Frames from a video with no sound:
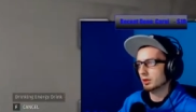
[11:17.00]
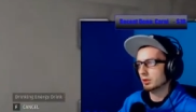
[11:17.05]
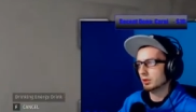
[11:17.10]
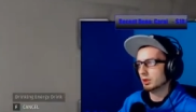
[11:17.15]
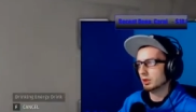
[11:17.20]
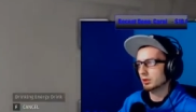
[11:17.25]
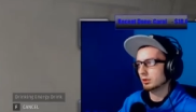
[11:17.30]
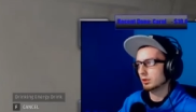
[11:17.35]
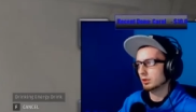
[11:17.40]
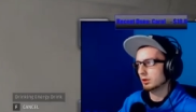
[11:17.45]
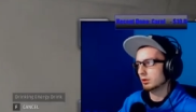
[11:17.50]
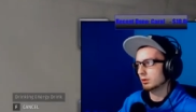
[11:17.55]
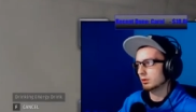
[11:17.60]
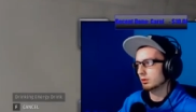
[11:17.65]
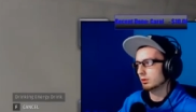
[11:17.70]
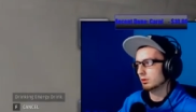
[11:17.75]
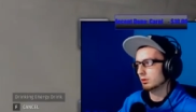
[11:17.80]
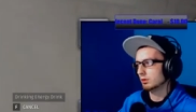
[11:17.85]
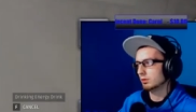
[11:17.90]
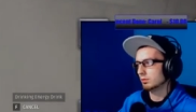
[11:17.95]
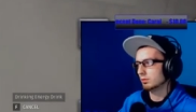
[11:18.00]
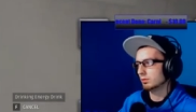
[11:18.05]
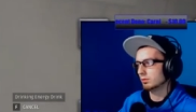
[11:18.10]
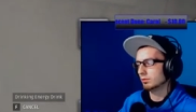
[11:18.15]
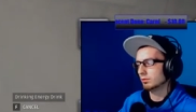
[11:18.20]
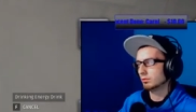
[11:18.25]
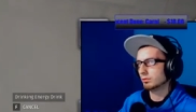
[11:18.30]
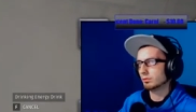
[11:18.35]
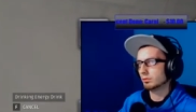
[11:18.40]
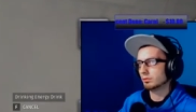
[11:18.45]
next circle
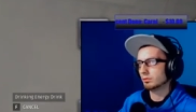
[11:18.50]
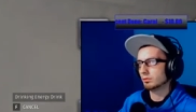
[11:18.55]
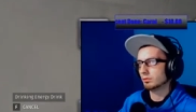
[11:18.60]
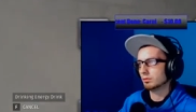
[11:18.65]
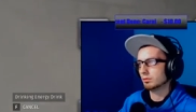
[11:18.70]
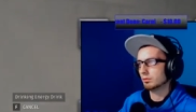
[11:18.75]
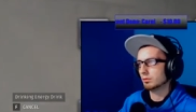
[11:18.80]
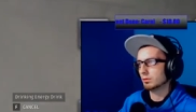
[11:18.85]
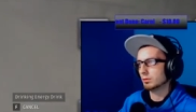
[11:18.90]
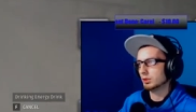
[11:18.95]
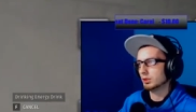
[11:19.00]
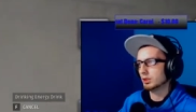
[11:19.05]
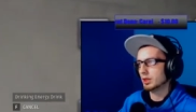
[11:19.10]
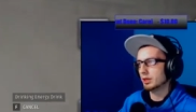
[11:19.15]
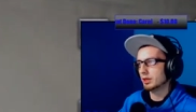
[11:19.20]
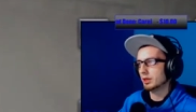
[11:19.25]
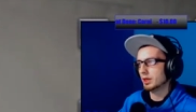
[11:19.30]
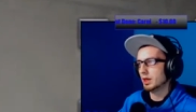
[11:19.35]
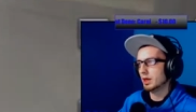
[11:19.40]
get to that